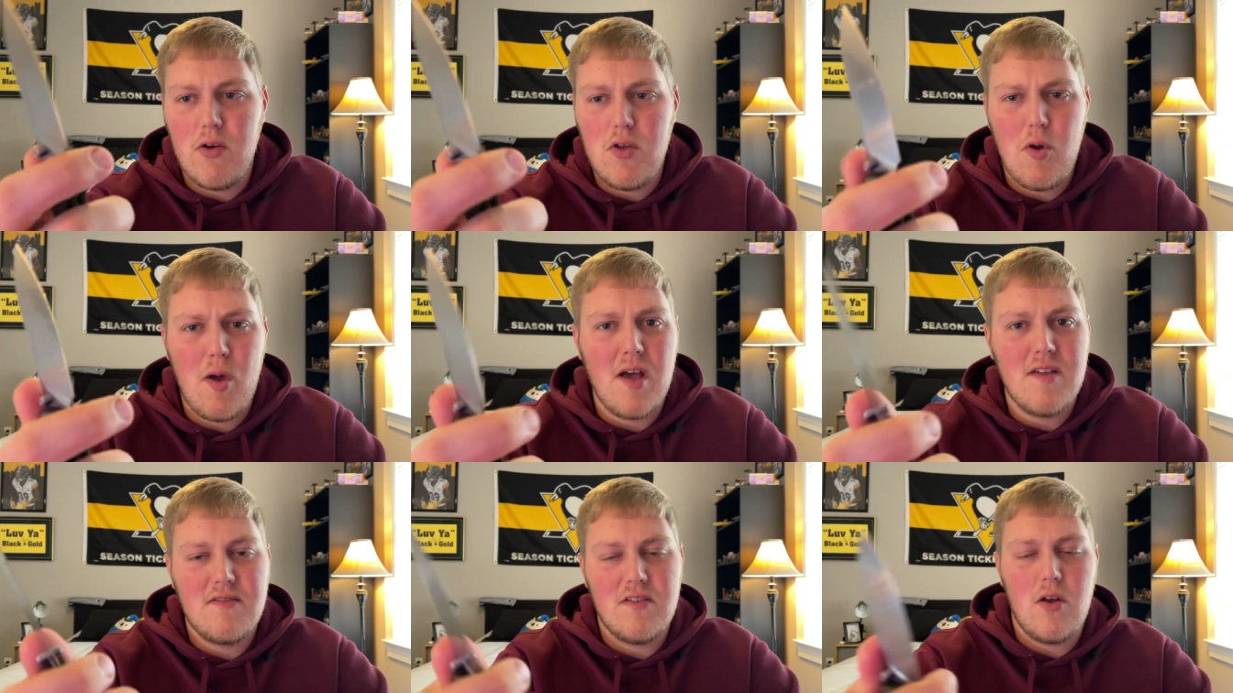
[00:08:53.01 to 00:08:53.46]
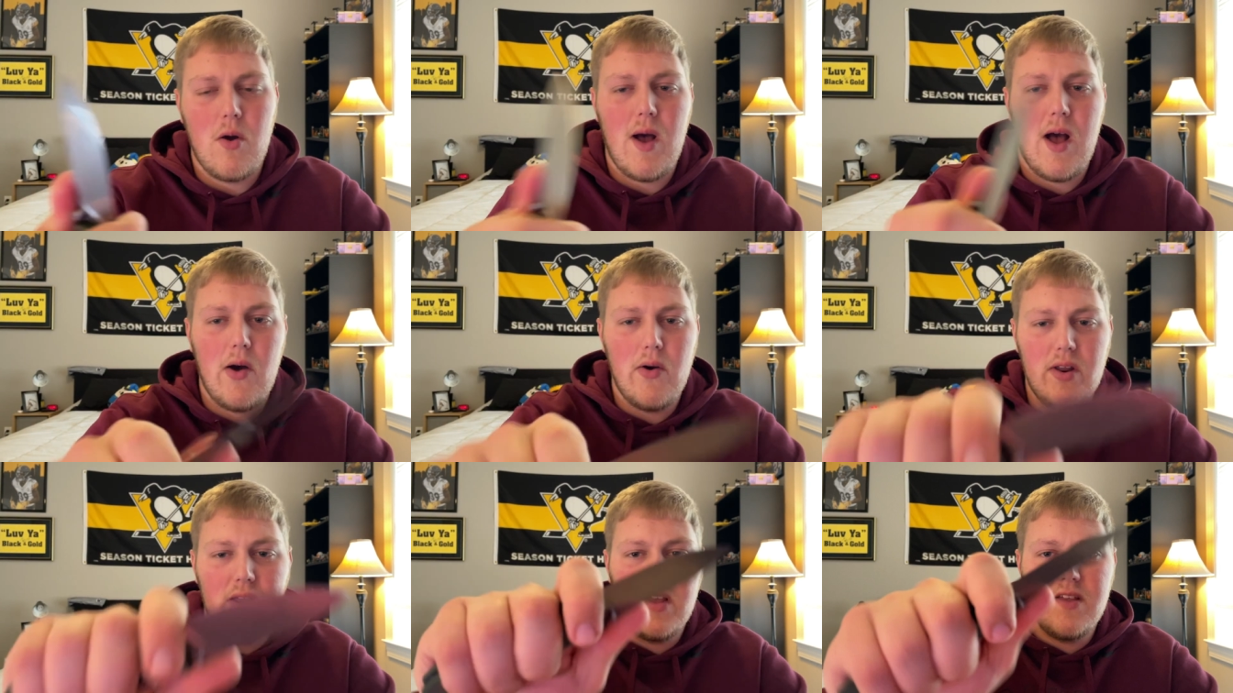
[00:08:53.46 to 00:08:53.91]
You guys know
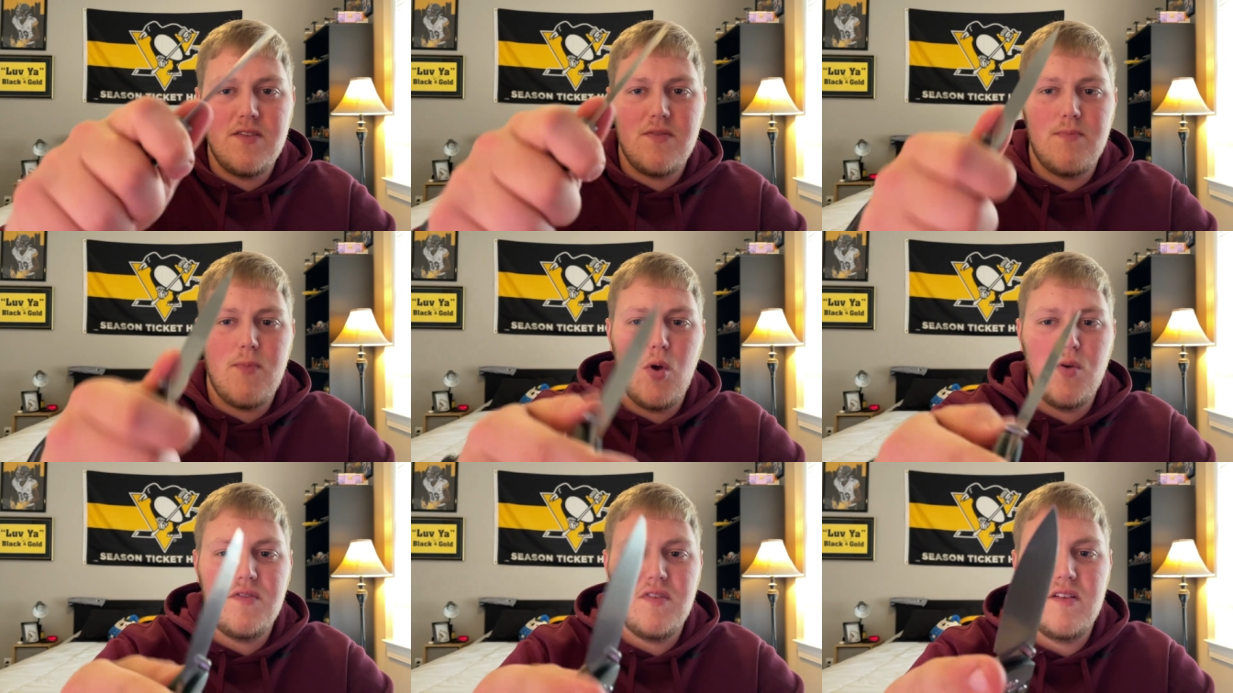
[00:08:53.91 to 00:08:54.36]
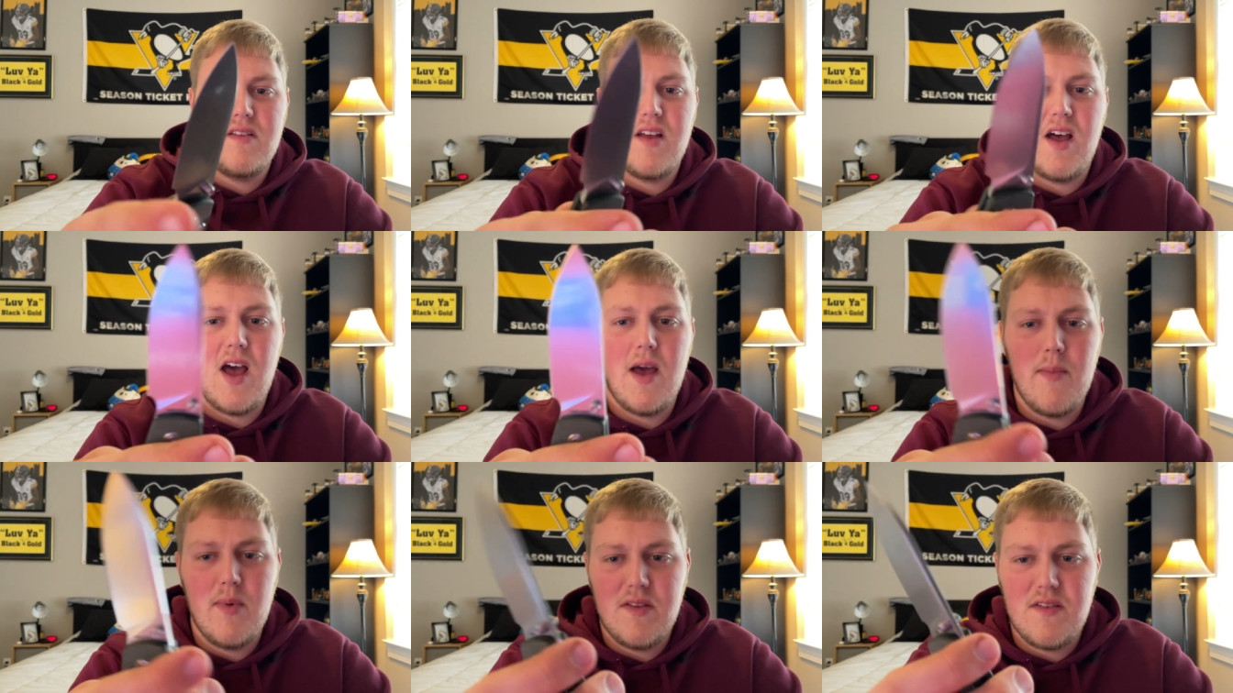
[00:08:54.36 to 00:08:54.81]
how it is. Most of the
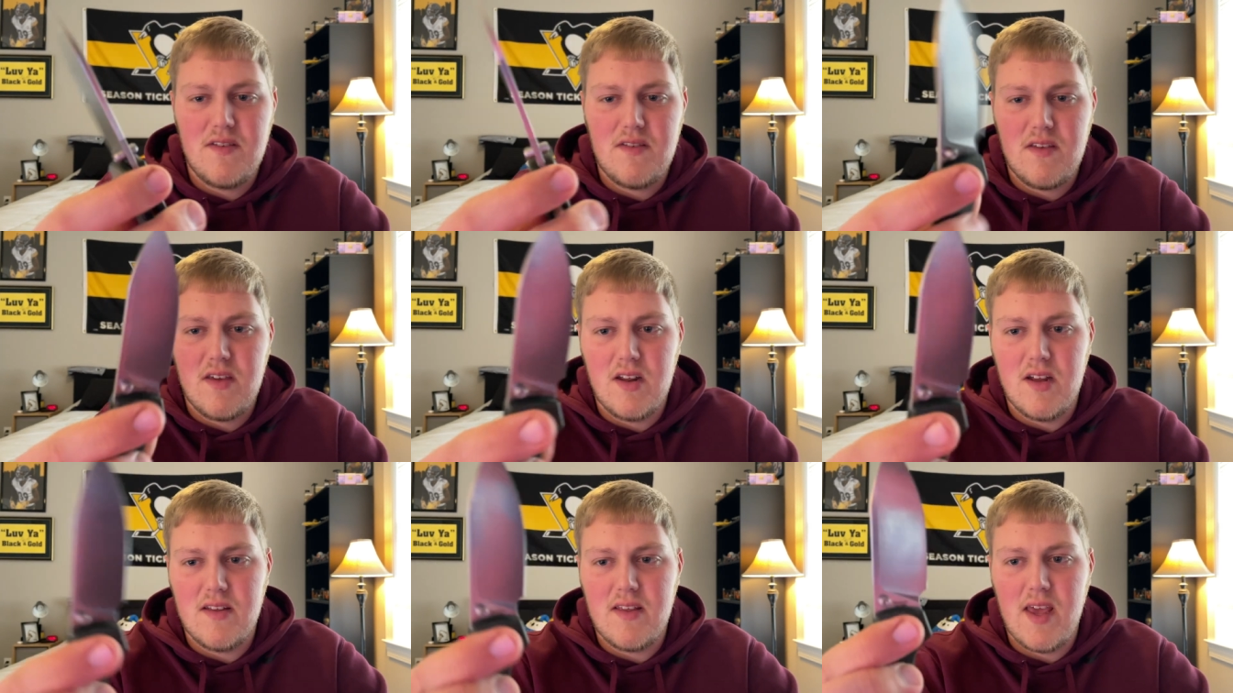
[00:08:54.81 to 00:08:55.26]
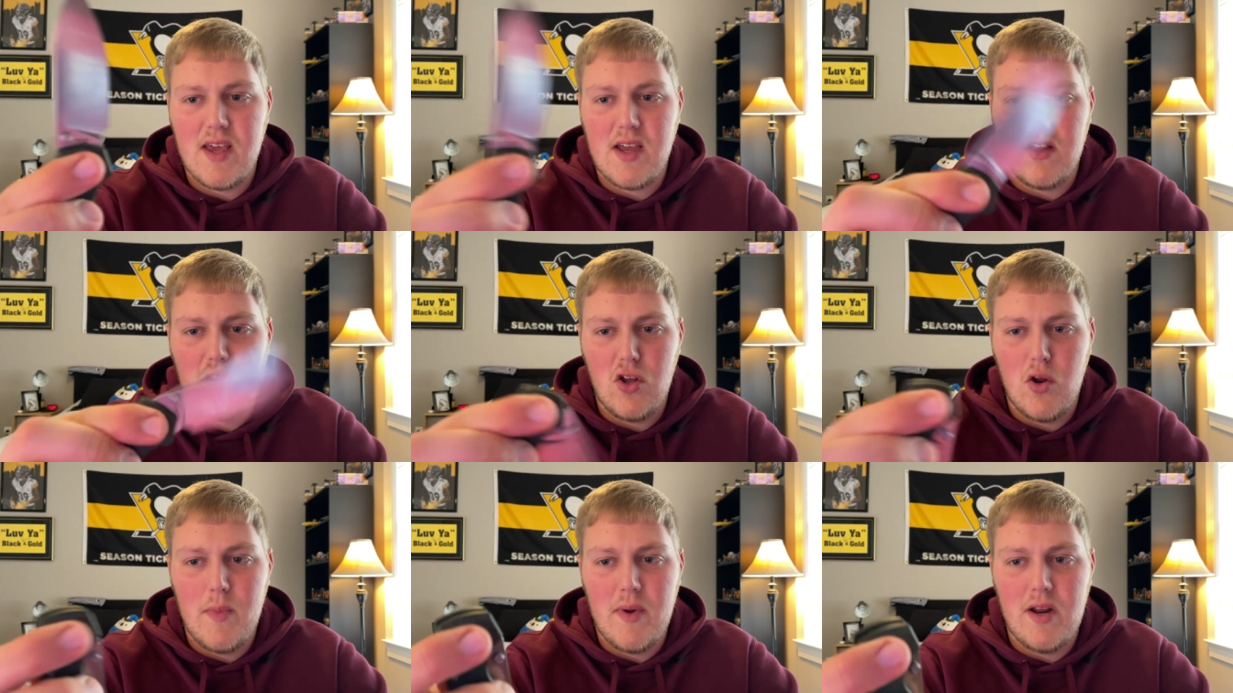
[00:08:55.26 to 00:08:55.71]
time, it's gonna take a
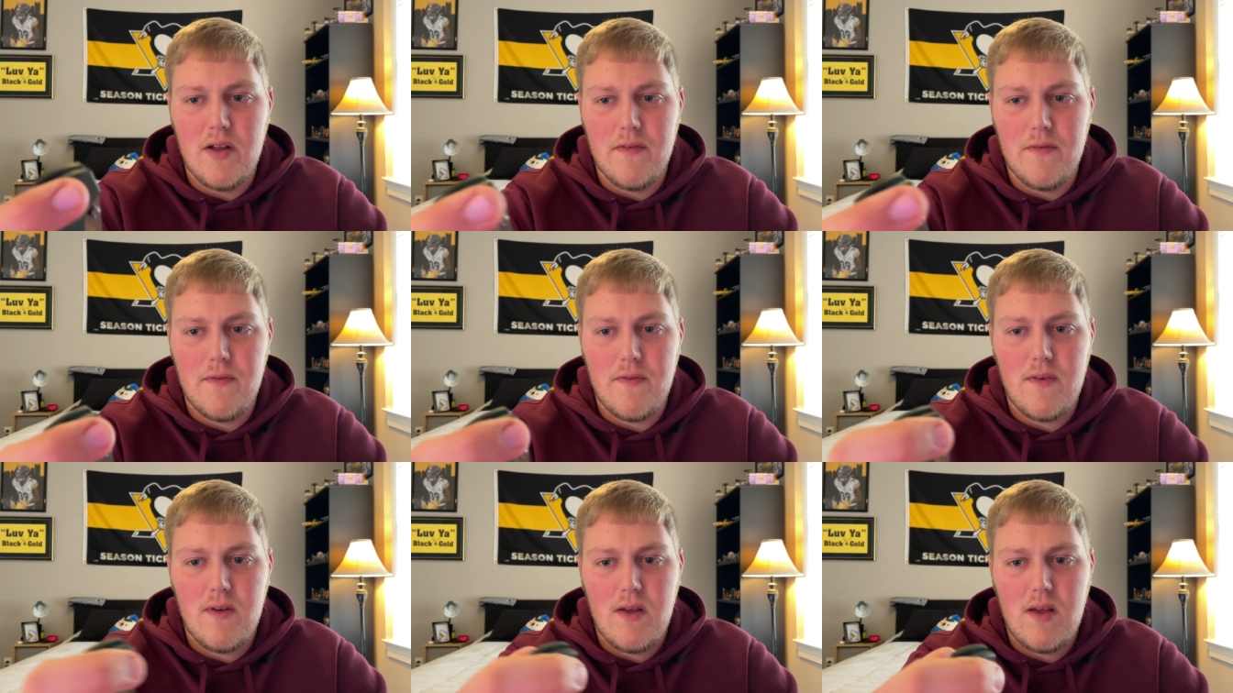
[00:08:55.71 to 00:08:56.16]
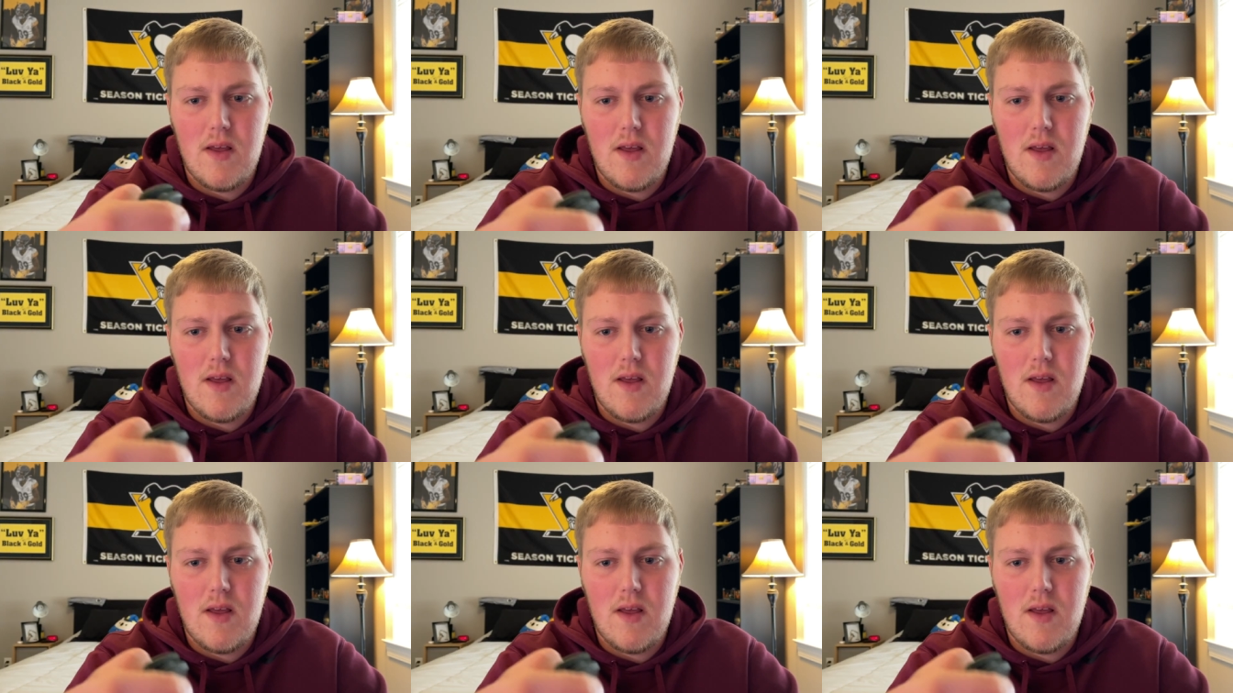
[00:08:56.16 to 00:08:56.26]
little bit of